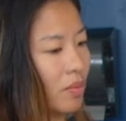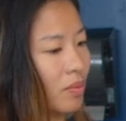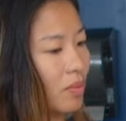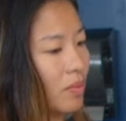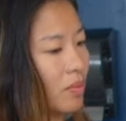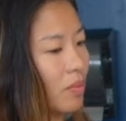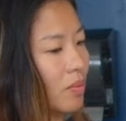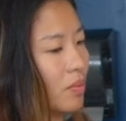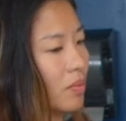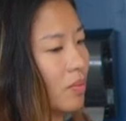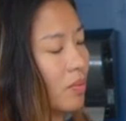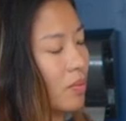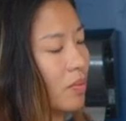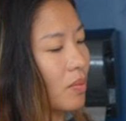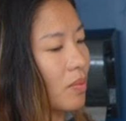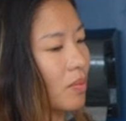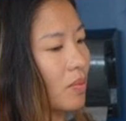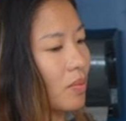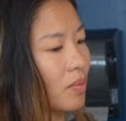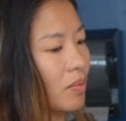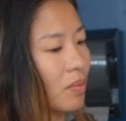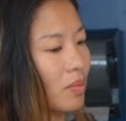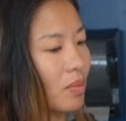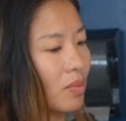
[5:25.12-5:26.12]

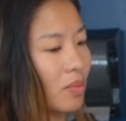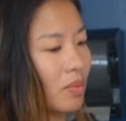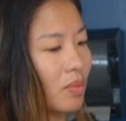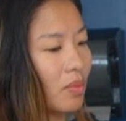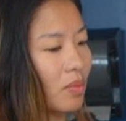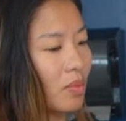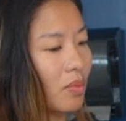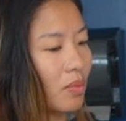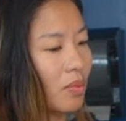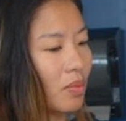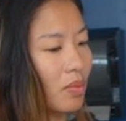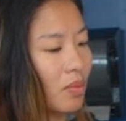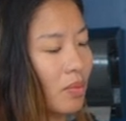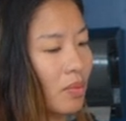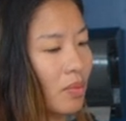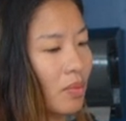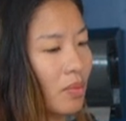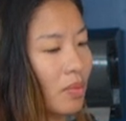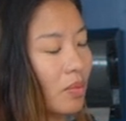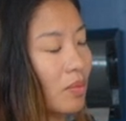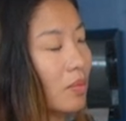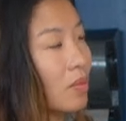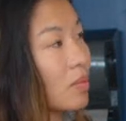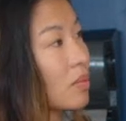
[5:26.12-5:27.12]

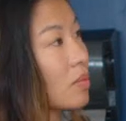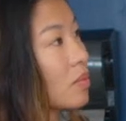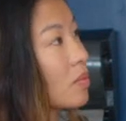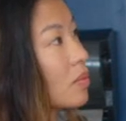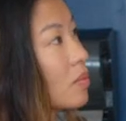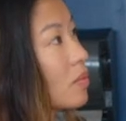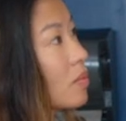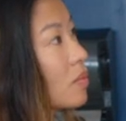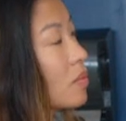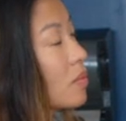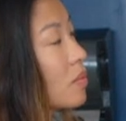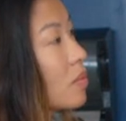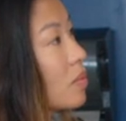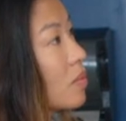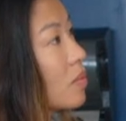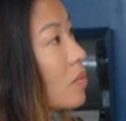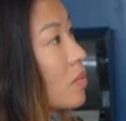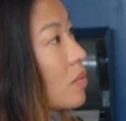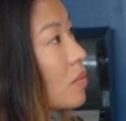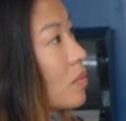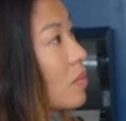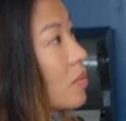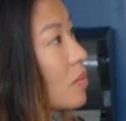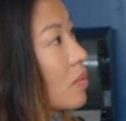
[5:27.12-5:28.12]

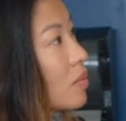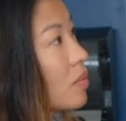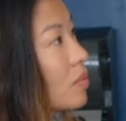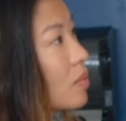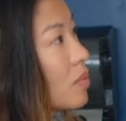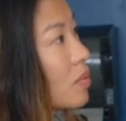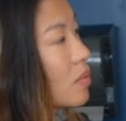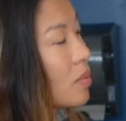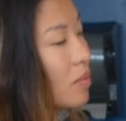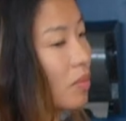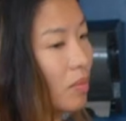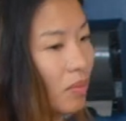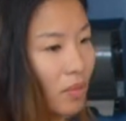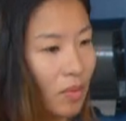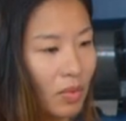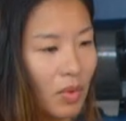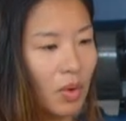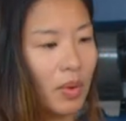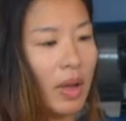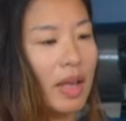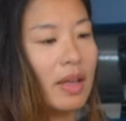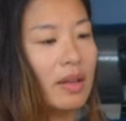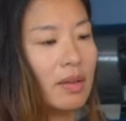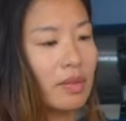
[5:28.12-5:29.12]

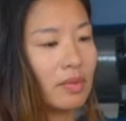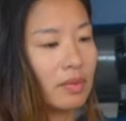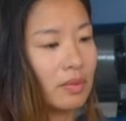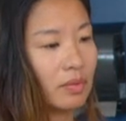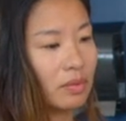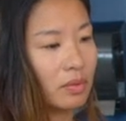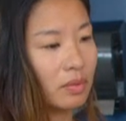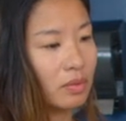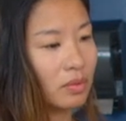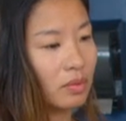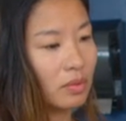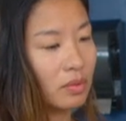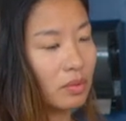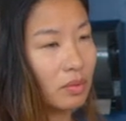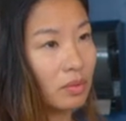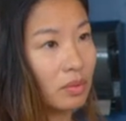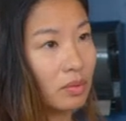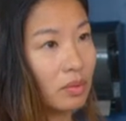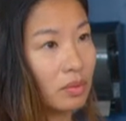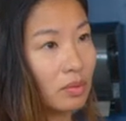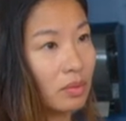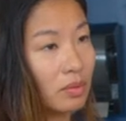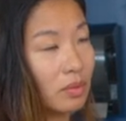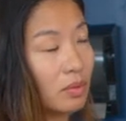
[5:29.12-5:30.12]

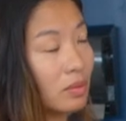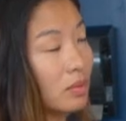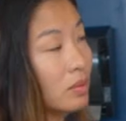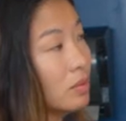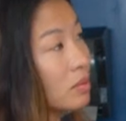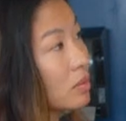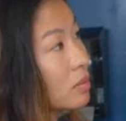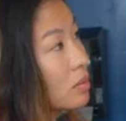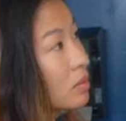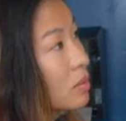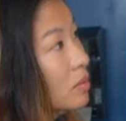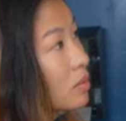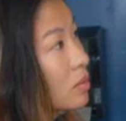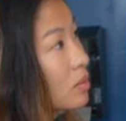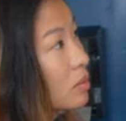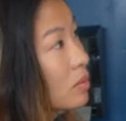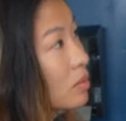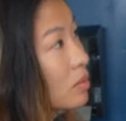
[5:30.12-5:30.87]
The person shown says nothing.